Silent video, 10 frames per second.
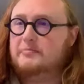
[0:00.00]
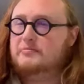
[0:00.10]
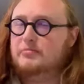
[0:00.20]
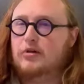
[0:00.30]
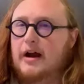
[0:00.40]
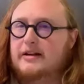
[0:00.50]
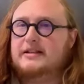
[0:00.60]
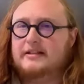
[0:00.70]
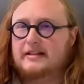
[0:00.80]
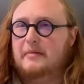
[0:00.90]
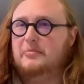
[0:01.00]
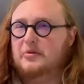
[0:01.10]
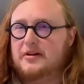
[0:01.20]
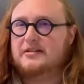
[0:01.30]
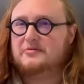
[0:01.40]
probably pricey at that
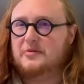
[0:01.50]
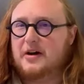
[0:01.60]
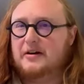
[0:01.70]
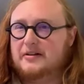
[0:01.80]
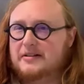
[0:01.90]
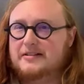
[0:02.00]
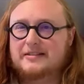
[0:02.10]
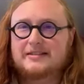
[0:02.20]
point as well.